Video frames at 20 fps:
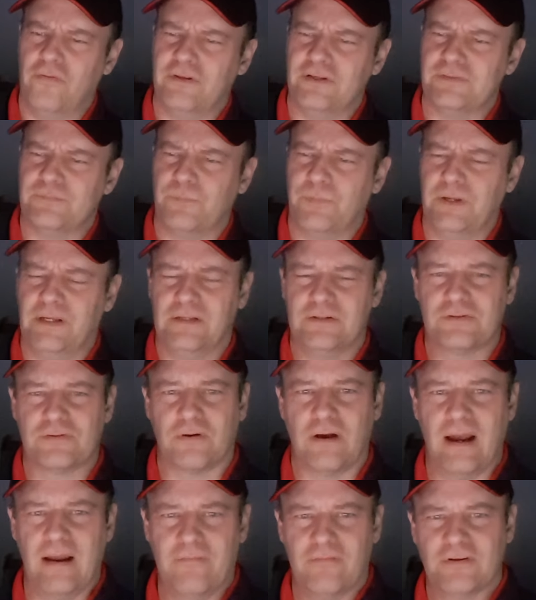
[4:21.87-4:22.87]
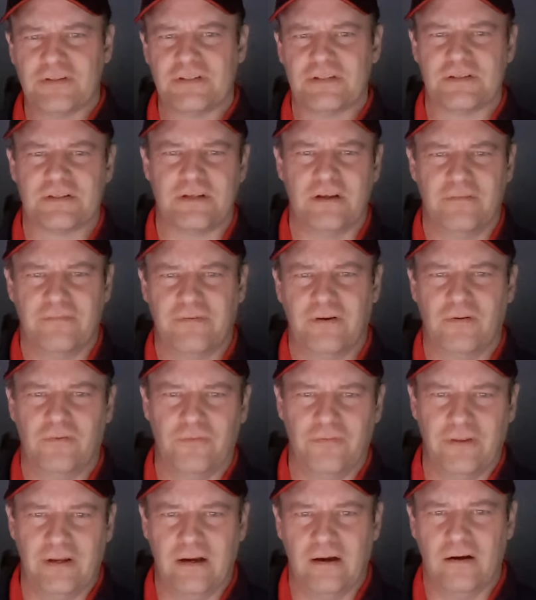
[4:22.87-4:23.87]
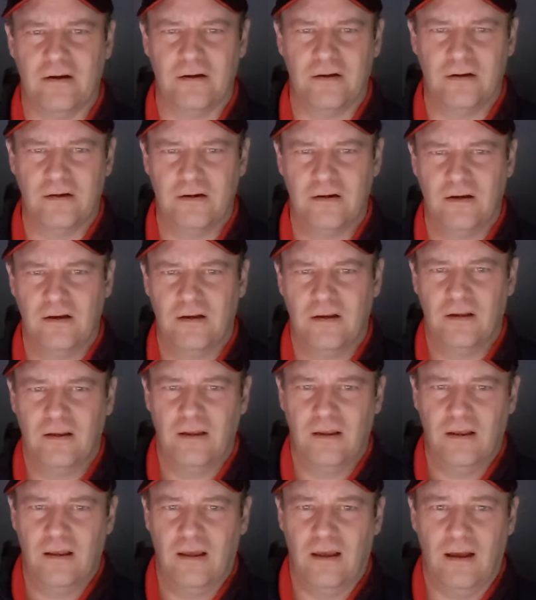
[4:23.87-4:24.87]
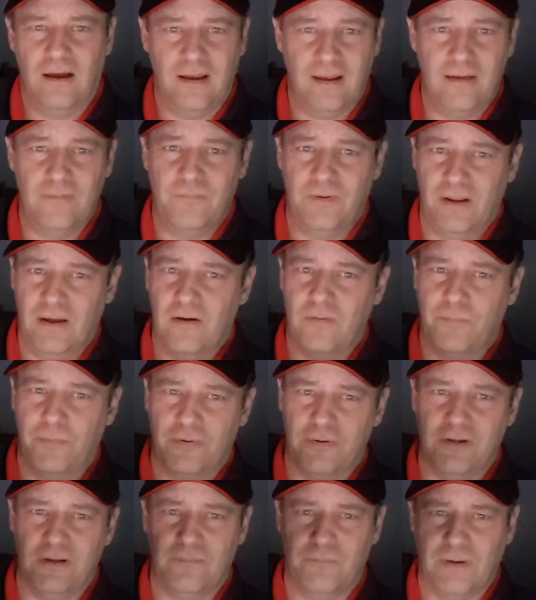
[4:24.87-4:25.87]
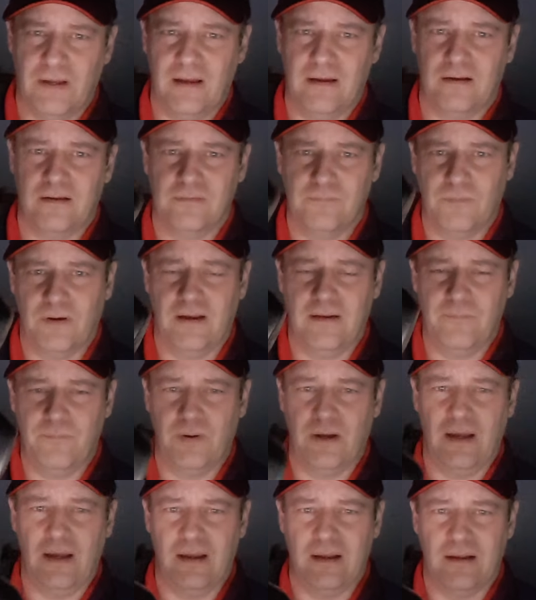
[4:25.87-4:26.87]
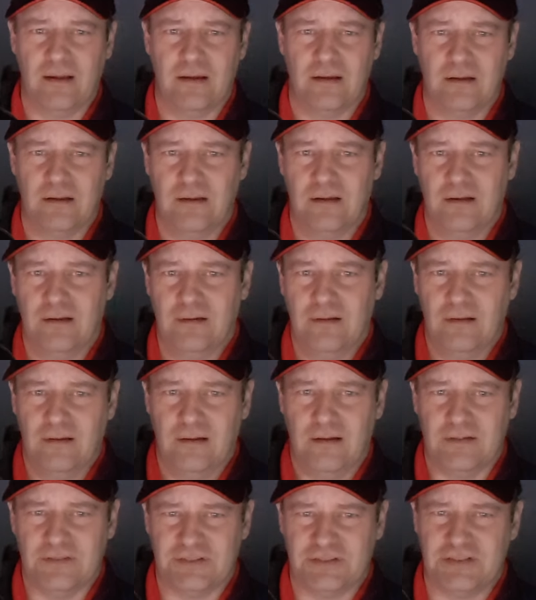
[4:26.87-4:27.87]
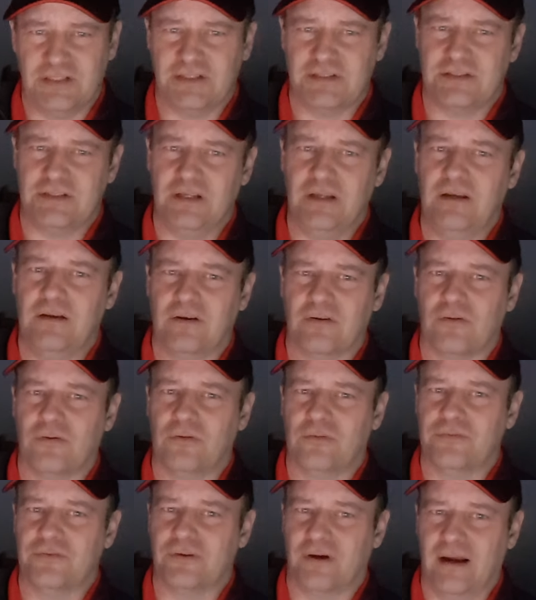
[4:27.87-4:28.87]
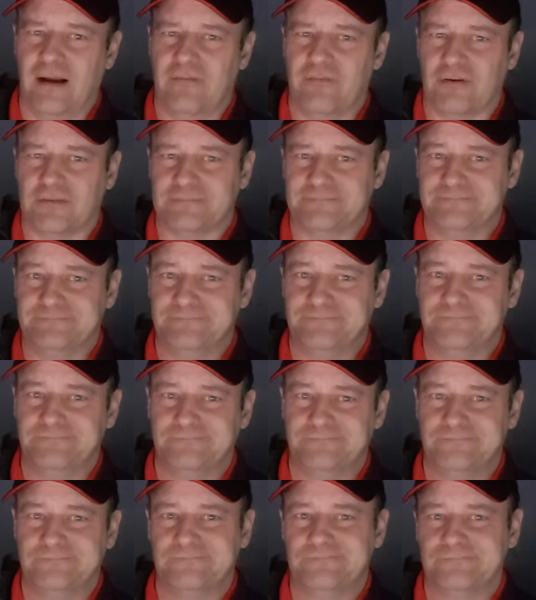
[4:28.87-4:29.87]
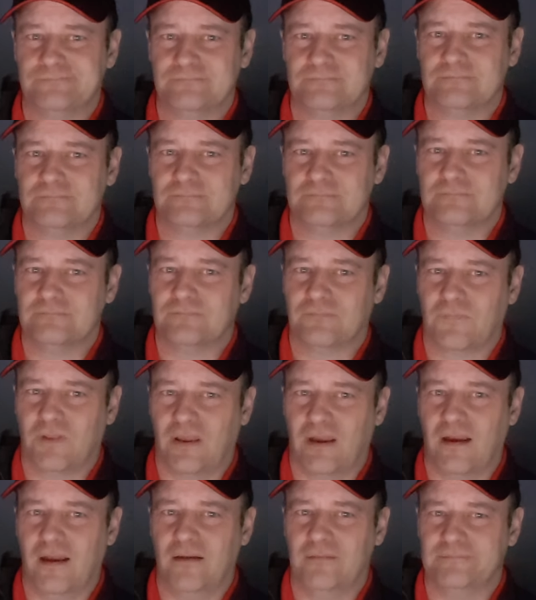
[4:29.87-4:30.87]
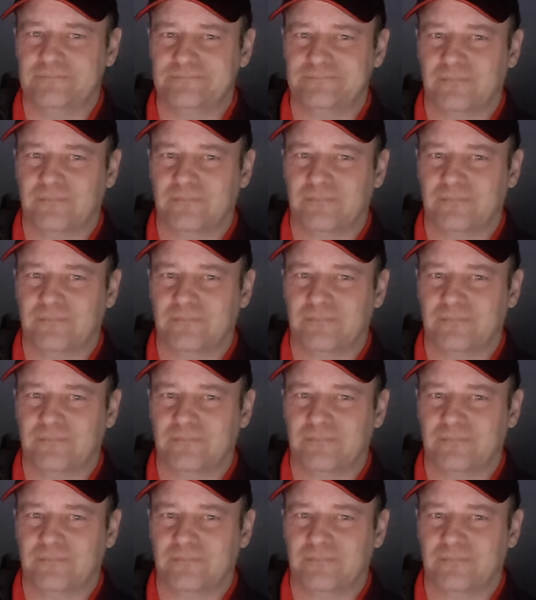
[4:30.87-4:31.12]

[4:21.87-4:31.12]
these big drivers and stuff out there, I am now putting back in my bag a 16-year-old driver. Okay?